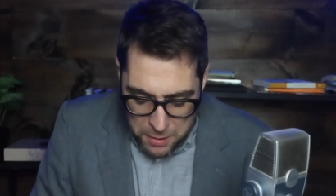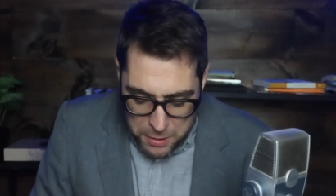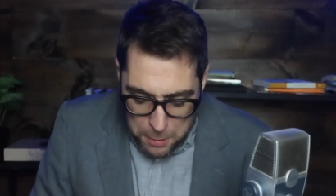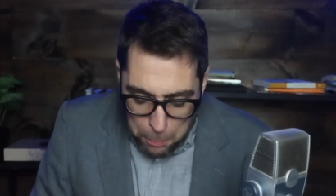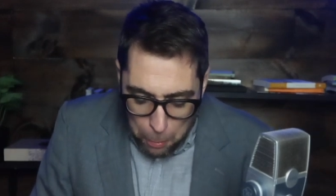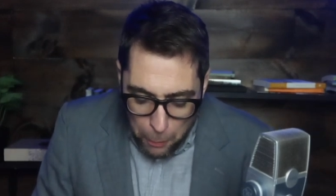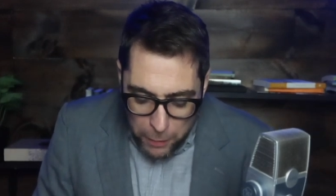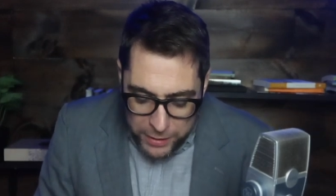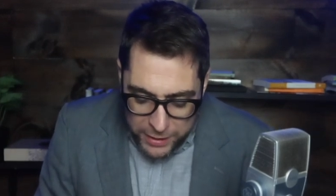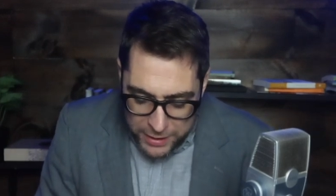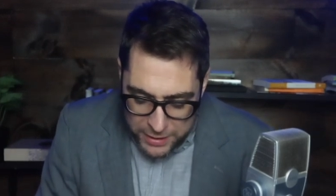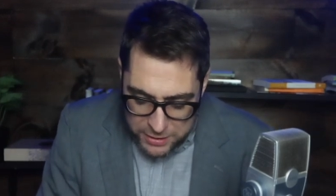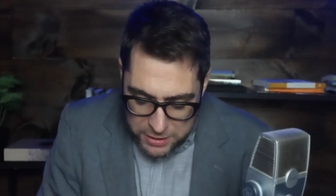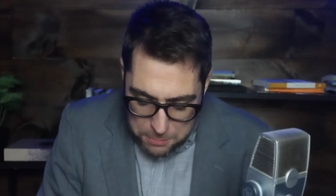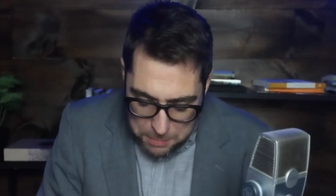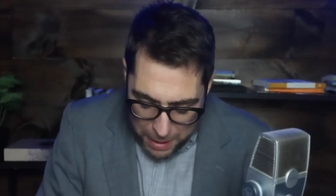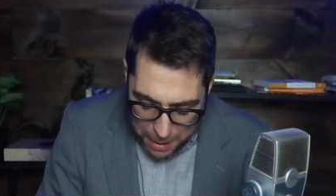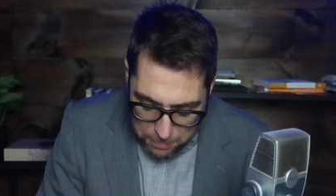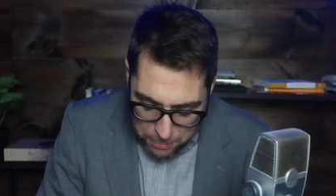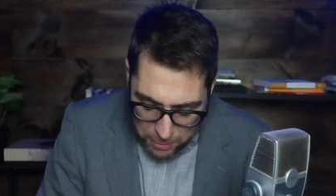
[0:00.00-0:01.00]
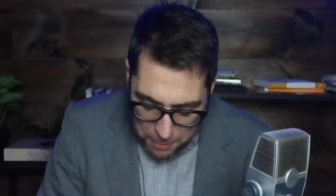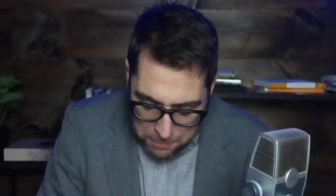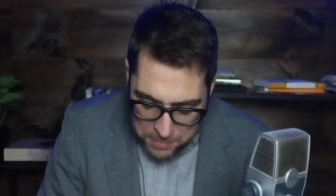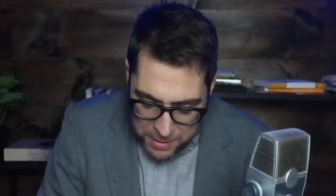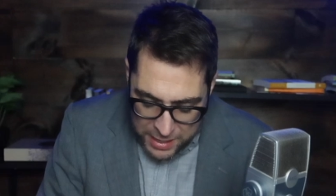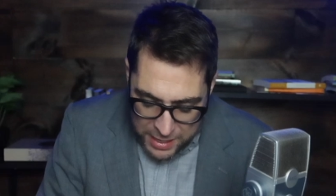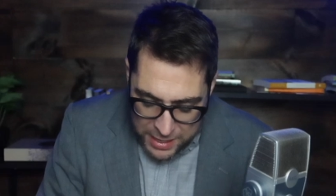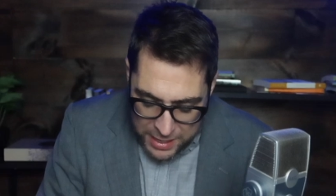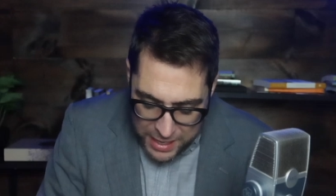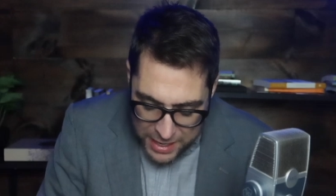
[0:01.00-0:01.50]
The point is, the Babylon
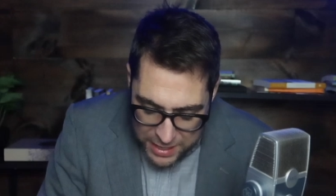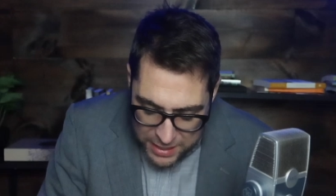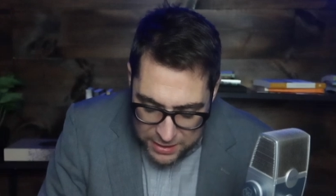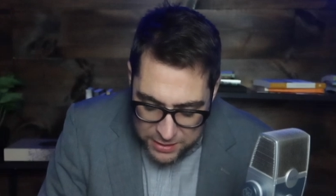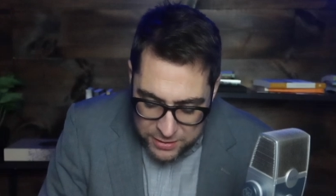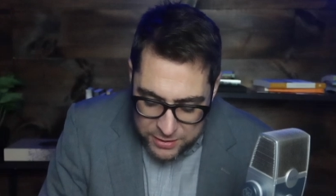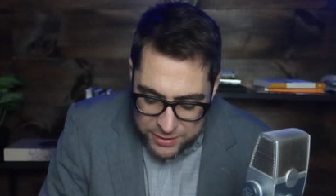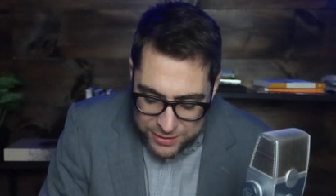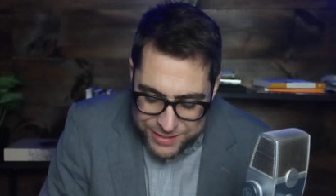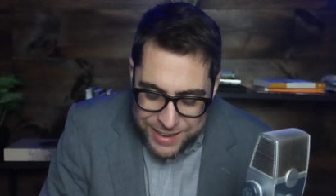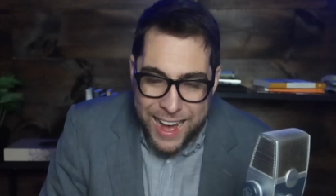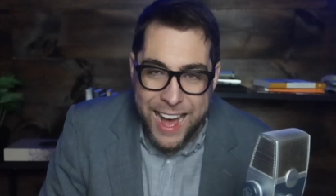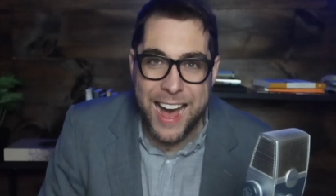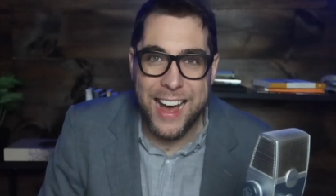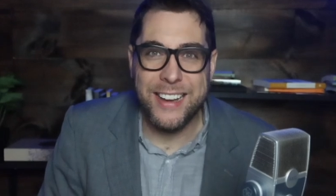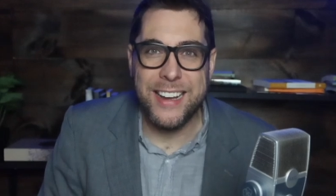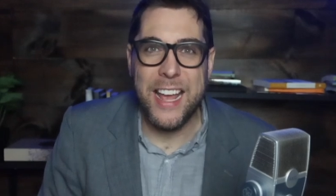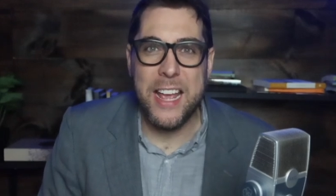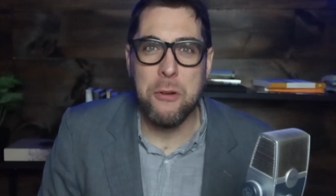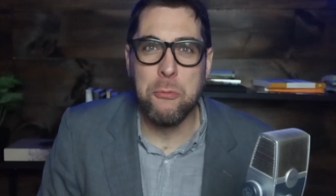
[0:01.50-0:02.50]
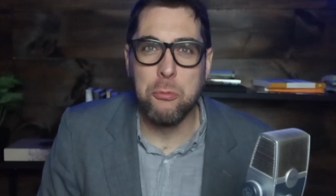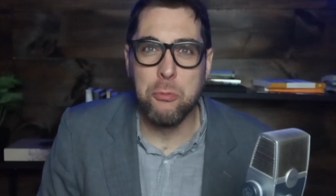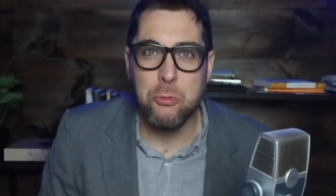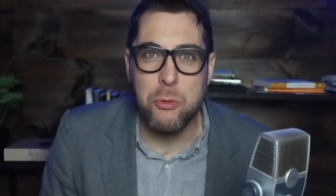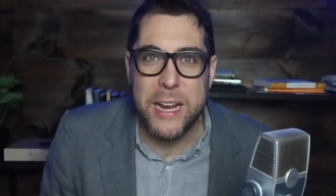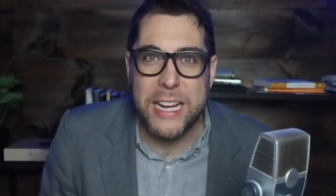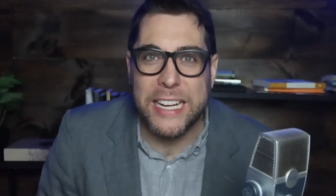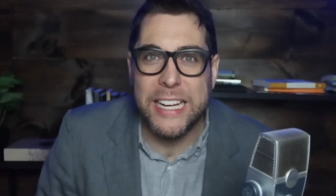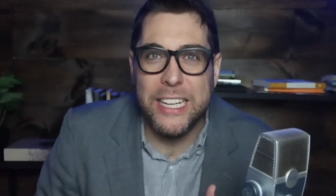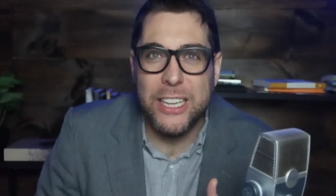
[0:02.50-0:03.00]
Bee is not a
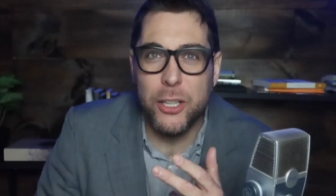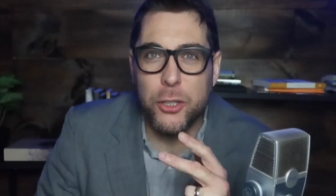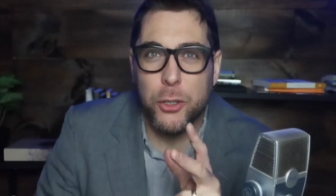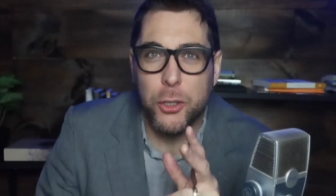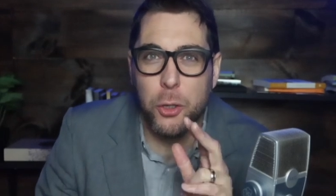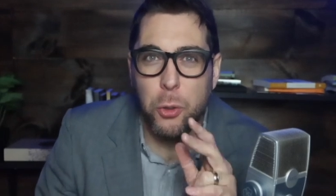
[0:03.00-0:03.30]
regular,